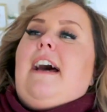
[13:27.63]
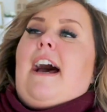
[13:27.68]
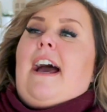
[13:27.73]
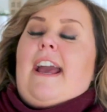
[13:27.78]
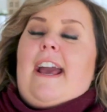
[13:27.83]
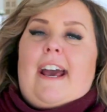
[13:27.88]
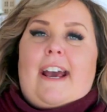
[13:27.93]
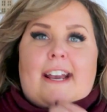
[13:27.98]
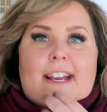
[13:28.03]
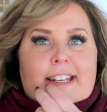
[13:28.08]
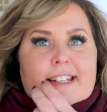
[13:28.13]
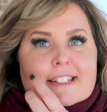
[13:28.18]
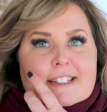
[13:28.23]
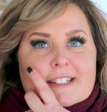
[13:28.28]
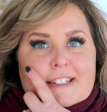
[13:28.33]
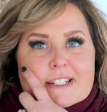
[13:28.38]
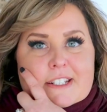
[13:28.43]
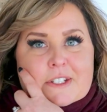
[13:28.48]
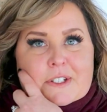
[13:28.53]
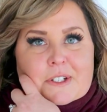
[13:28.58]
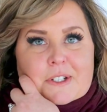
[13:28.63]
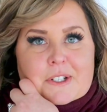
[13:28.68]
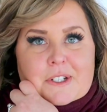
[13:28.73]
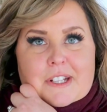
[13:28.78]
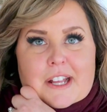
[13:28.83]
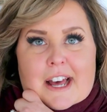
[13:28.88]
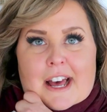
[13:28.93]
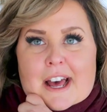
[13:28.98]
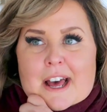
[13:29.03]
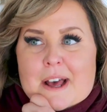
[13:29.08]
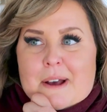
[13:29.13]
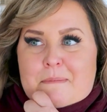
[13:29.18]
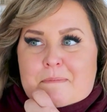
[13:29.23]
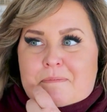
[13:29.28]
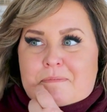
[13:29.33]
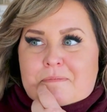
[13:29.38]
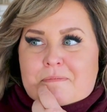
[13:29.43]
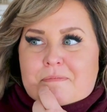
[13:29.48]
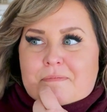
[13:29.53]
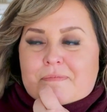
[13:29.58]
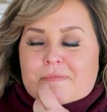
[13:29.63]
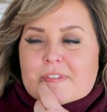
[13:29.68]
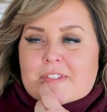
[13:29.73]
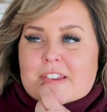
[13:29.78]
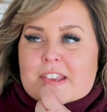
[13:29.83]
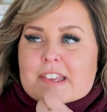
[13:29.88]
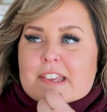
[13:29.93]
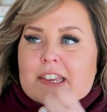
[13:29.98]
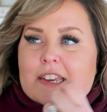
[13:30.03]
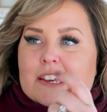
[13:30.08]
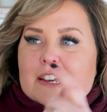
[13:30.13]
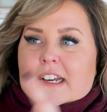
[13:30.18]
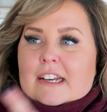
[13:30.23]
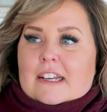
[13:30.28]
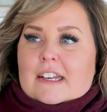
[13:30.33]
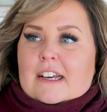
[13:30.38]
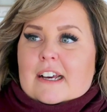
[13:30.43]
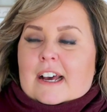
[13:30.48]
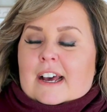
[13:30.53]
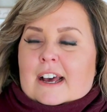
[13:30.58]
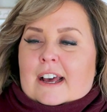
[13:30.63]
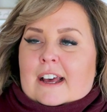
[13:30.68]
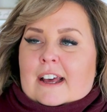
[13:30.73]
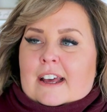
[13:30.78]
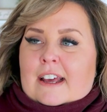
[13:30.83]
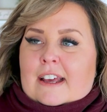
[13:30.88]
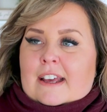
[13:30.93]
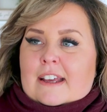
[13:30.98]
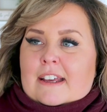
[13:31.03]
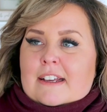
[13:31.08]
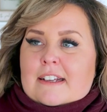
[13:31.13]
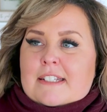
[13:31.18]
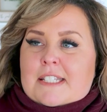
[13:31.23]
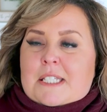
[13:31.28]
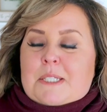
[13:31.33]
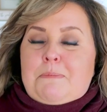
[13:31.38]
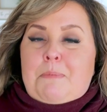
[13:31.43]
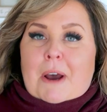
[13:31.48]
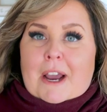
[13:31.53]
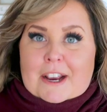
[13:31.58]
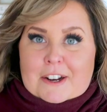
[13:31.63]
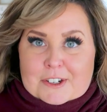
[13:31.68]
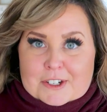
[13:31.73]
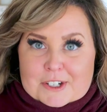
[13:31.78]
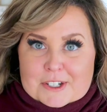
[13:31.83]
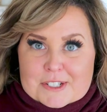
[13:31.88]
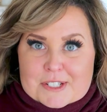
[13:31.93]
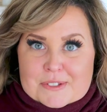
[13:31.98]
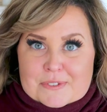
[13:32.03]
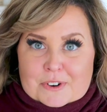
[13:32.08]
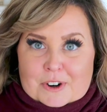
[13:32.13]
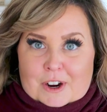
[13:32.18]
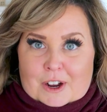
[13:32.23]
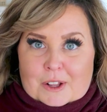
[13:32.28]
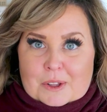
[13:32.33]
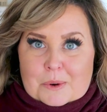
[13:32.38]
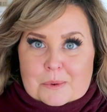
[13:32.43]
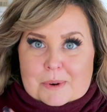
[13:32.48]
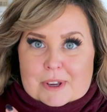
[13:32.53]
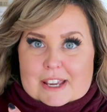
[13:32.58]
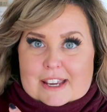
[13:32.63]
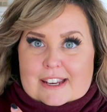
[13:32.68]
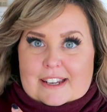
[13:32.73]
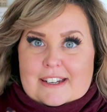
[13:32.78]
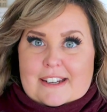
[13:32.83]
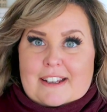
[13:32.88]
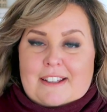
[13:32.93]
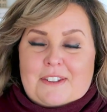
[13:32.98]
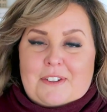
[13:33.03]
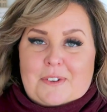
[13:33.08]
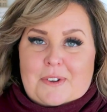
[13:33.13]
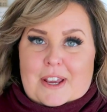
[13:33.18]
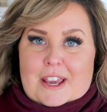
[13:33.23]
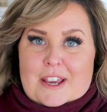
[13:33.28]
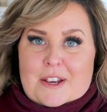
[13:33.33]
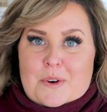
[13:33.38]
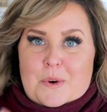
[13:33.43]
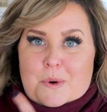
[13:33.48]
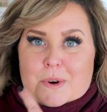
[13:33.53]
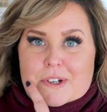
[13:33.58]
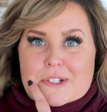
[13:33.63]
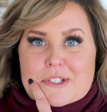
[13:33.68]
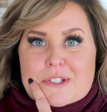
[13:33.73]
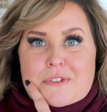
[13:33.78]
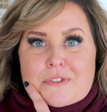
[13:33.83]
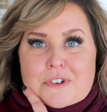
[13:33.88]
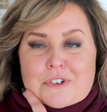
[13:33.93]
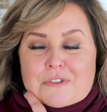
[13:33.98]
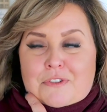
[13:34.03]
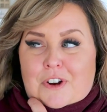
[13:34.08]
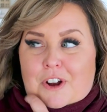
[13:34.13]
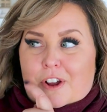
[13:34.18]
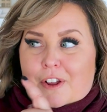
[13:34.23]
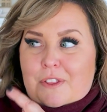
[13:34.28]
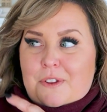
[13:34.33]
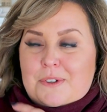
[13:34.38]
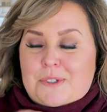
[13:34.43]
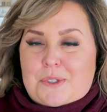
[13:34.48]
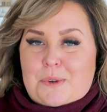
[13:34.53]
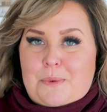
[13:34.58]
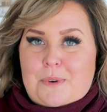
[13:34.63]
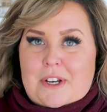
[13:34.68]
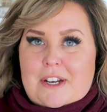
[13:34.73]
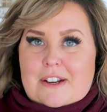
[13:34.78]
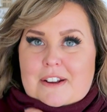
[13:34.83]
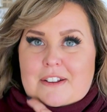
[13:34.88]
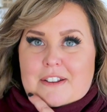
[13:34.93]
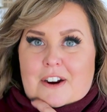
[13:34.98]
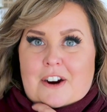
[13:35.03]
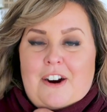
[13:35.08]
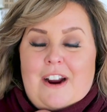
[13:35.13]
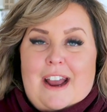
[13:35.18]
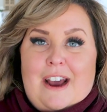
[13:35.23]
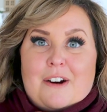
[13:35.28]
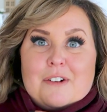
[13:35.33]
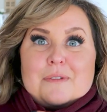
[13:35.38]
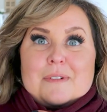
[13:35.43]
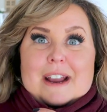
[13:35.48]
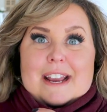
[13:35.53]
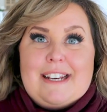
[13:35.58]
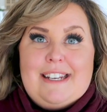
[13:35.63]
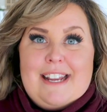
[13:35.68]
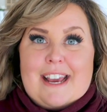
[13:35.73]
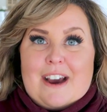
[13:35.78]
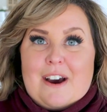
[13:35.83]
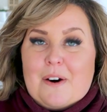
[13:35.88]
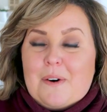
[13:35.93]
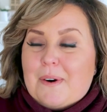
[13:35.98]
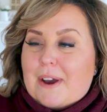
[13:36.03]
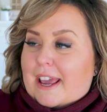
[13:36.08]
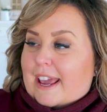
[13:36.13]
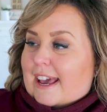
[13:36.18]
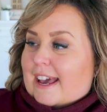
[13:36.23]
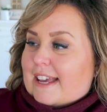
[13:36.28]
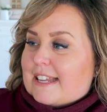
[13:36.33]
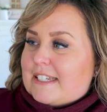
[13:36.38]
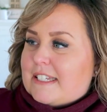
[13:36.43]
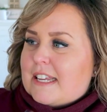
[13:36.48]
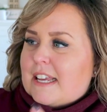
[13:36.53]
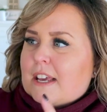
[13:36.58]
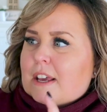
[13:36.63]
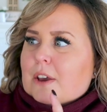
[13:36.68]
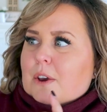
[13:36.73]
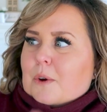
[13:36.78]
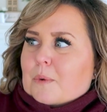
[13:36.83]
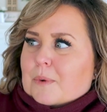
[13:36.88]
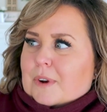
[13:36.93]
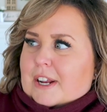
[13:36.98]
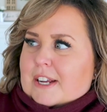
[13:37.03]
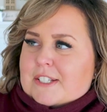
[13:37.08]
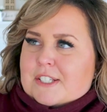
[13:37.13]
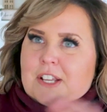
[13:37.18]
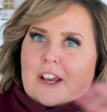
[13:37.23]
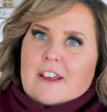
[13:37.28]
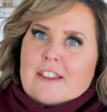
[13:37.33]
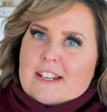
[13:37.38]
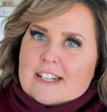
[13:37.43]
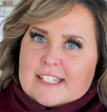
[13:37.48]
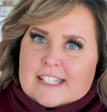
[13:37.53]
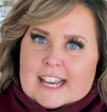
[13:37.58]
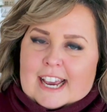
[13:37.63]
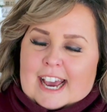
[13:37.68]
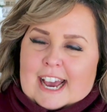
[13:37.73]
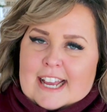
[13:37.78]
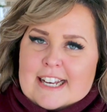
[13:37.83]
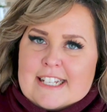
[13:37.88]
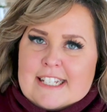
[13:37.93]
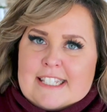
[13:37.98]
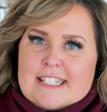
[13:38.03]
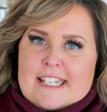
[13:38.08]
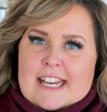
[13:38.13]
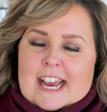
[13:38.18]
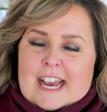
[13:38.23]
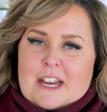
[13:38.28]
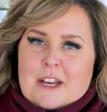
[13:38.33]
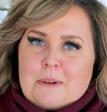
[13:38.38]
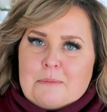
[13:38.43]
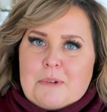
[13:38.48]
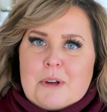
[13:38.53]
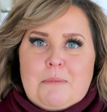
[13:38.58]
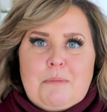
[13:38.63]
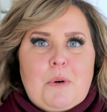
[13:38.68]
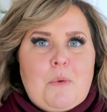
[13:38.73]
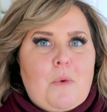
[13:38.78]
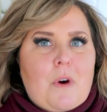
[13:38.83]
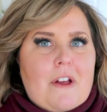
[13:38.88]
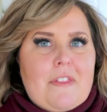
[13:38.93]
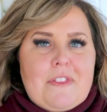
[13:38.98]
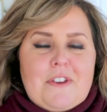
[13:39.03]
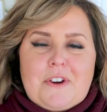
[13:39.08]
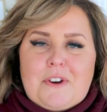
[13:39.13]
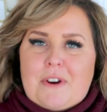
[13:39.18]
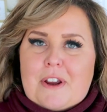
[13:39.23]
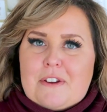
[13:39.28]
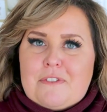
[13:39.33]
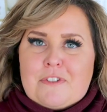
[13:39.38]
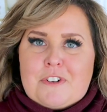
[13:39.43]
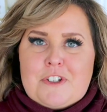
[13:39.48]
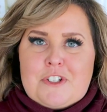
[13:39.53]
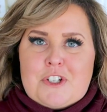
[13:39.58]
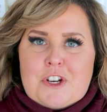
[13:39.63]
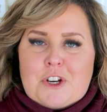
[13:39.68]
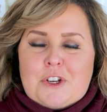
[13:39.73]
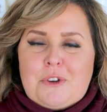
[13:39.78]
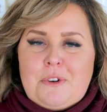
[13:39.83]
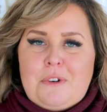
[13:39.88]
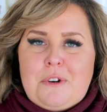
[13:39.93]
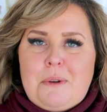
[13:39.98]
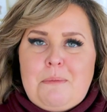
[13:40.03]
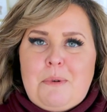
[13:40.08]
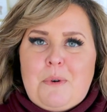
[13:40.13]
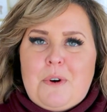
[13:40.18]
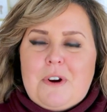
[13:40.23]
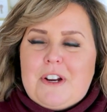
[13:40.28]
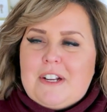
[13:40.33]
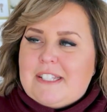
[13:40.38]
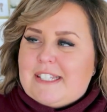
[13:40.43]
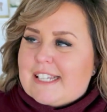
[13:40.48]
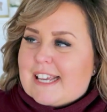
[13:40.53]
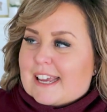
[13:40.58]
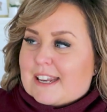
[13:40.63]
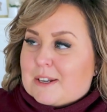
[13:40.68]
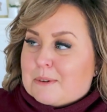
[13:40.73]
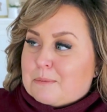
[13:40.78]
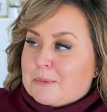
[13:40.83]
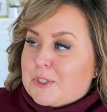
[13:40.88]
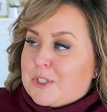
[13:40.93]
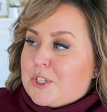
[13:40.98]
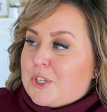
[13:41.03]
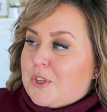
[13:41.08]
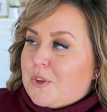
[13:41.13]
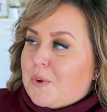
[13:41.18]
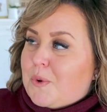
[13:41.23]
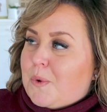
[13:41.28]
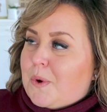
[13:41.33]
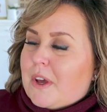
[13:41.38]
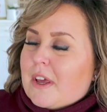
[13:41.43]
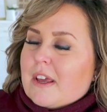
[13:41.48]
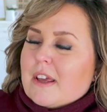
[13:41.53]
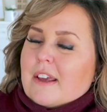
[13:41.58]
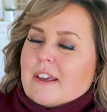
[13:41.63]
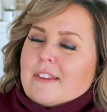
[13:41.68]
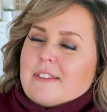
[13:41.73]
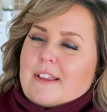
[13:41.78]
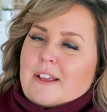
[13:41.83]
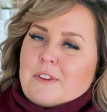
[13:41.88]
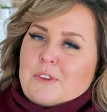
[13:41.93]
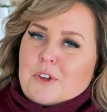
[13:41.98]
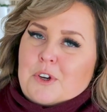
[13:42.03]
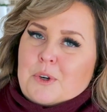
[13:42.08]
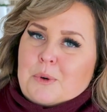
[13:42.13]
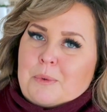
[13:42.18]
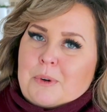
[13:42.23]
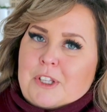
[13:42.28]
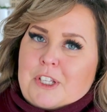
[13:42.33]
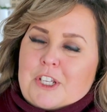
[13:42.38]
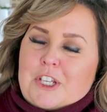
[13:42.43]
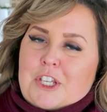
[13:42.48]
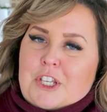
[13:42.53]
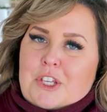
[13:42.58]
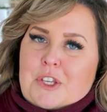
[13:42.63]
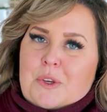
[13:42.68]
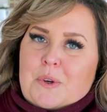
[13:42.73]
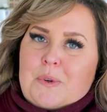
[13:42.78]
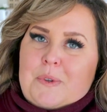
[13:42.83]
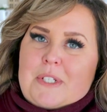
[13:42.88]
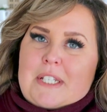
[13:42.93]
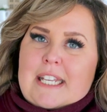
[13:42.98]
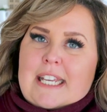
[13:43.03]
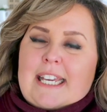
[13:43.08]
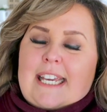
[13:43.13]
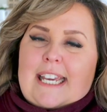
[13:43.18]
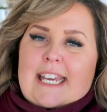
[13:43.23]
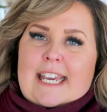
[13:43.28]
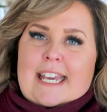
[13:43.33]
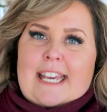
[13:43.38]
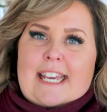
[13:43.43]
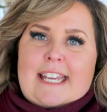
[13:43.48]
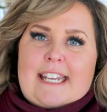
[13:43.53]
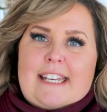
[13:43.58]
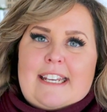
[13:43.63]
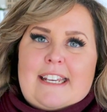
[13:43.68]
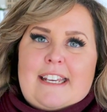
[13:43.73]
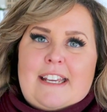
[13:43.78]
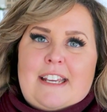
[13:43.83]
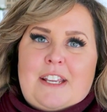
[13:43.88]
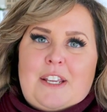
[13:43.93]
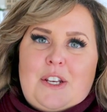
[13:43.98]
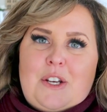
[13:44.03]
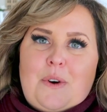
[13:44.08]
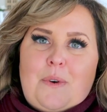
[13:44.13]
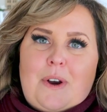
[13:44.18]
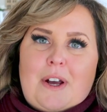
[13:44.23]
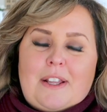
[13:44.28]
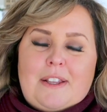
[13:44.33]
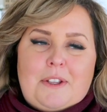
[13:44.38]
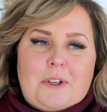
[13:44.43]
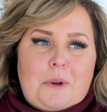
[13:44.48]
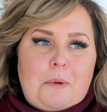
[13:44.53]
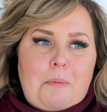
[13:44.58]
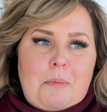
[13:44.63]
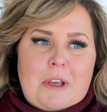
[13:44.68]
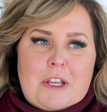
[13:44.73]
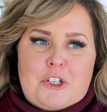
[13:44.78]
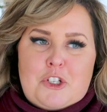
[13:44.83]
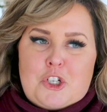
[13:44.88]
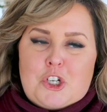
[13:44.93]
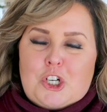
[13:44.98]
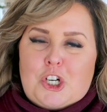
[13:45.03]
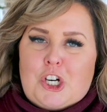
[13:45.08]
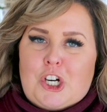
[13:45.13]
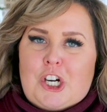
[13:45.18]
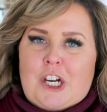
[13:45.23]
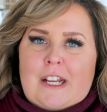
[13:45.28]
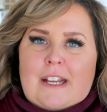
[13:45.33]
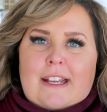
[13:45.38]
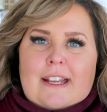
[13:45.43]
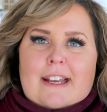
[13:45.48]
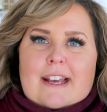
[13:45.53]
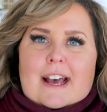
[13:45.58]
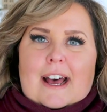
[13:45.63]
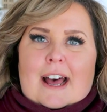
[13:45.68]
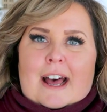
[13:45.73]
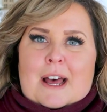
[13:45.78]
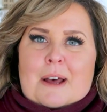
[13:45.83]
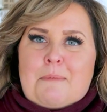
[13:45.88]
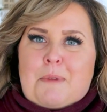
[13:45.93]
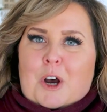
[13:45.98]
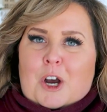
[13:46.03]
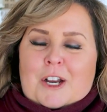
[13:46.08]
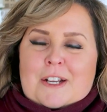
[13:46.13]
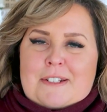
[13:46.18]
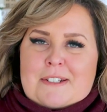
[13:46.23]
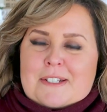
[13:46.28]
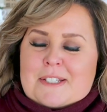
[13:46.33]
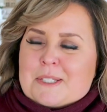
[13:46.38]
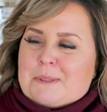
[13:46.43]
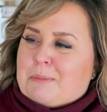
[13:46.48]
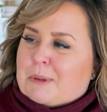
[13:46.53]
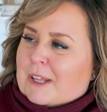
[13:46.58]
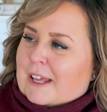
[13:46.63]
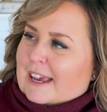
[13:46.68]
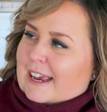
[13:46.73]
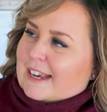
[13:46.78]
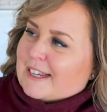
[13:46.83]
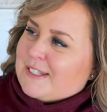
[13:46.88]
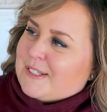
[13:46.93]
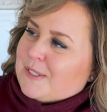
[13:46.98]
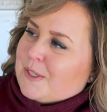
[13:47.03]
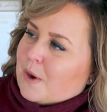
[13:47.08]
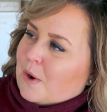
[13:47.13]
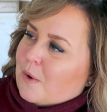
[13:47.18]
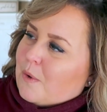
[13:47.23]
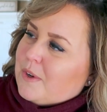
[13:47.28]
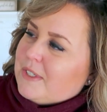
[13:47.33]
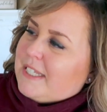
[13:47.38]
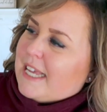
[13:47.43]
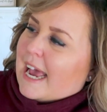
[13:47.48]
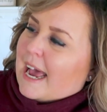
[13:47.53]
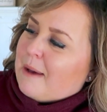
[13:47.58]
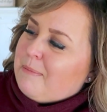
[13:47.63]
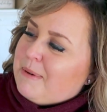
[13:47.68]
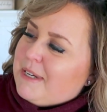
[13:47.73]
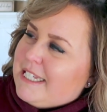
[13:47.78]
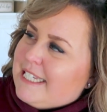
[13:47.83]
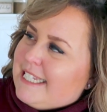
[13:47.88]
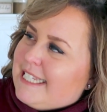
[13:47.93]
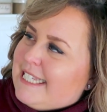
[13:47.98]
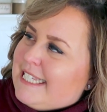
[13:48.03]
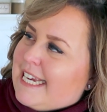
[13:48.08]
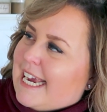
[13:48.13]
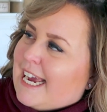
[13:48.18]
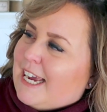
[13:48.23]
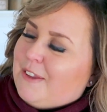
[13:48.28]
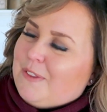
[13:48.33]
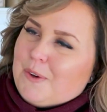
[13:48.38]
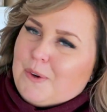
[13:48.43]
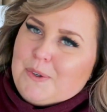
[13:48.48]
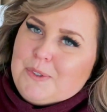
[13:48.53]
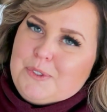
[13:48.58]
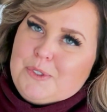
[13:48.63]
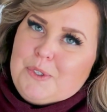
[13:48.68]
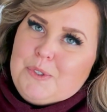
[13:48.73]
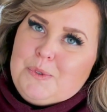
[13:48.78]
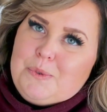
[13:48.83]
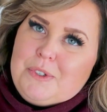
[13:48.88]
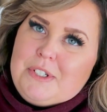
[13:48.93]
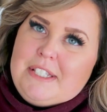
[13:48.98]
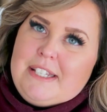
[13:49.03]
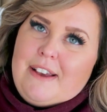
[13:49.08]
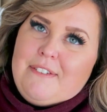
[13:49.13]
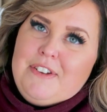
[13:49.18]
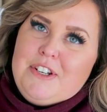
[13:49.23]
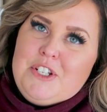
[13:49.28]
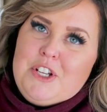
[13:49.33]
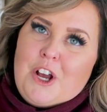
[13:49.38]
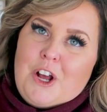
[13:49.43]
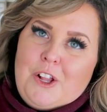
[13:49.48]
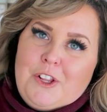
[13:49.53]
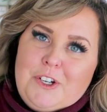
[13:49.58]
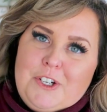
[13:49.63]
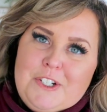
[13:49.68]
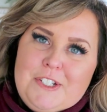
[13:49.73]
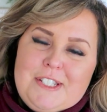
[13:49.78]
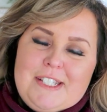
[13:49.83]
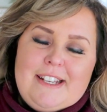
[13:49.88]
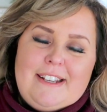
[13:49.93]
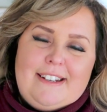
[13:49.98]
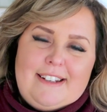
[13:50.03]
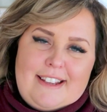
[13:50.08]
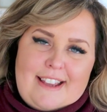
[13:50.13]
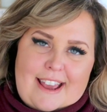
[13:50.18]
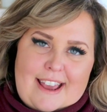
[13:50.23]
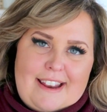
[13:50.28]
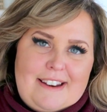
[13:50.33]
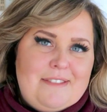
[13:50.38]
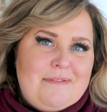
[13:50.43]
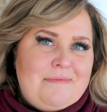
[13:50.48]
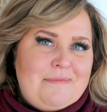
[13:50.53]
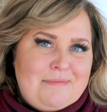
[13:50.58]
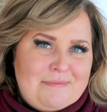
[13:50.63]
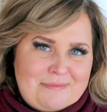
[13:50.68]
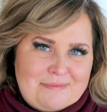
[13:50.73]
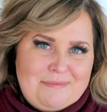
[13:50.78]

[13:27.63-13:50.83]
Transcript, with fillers: I had little um, uh, spiders for Halloween and little acorns for fall. Those are what are out right now. And when I saw these, I had to snag them. Number one, they're great for charcuterie boards. And number two, they look really cute in, you know, a little pitcher um, on display. So I was happy to snag those. Those were seven dollars, and again,